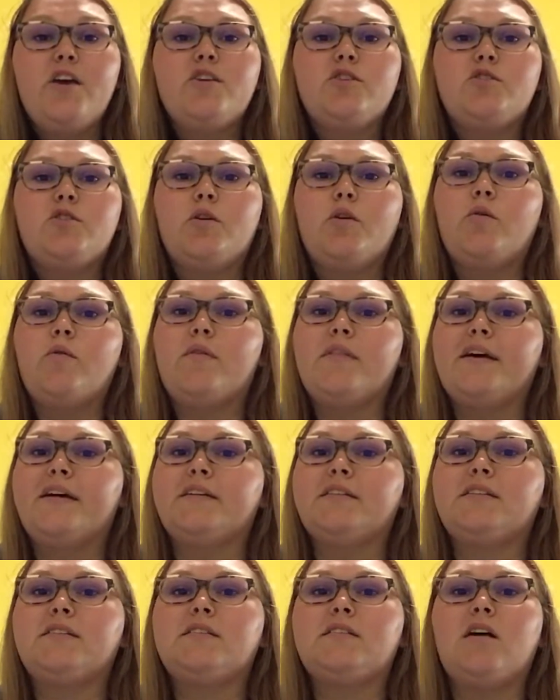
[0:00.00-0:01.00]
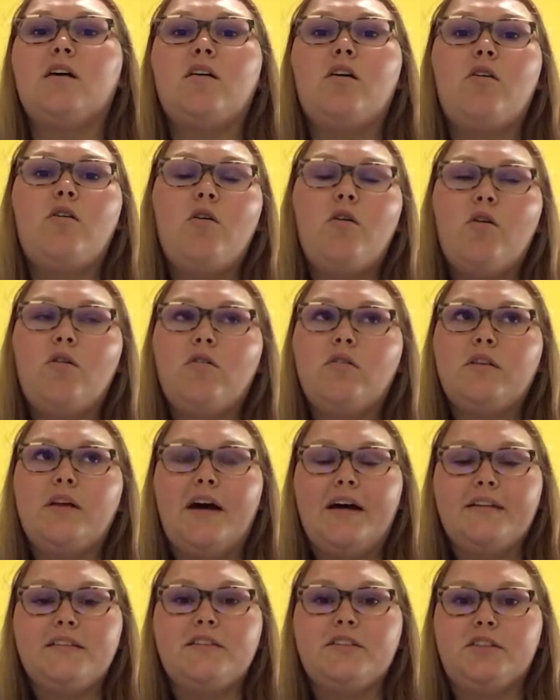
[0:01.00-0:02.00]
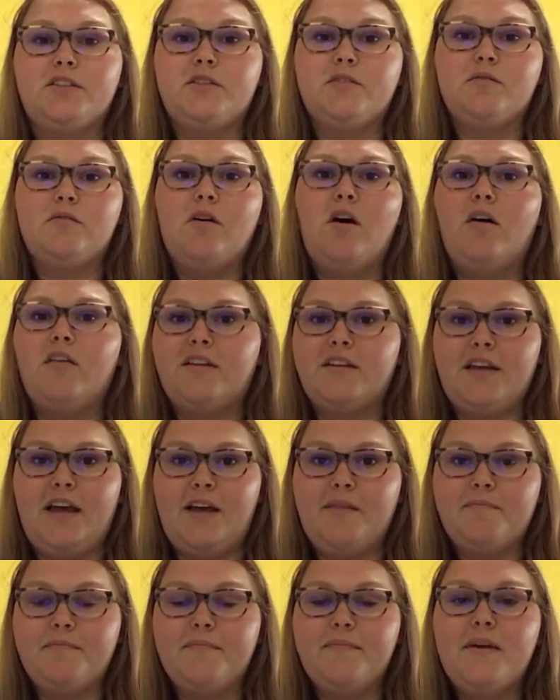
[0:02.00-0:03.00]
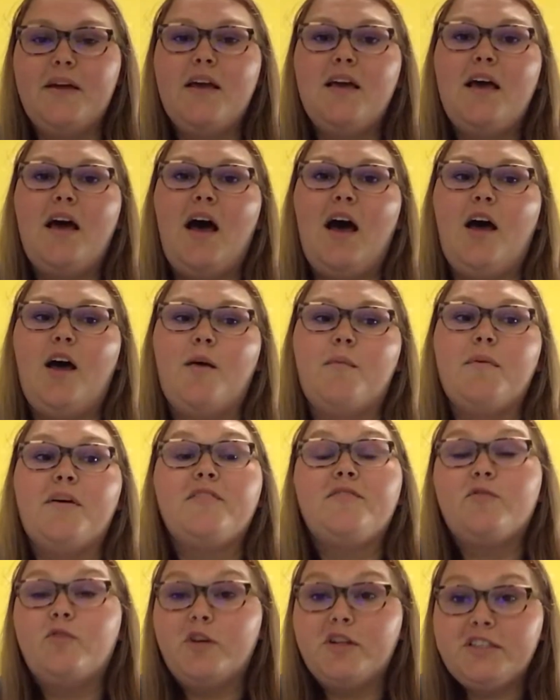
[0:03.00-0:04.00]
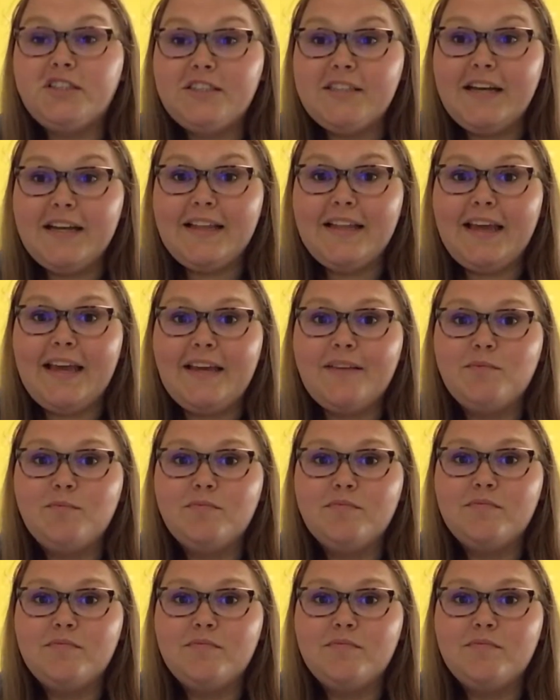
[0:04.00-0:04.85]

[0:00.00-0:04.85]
So there's a whole lot to do all the time. Unfortunately,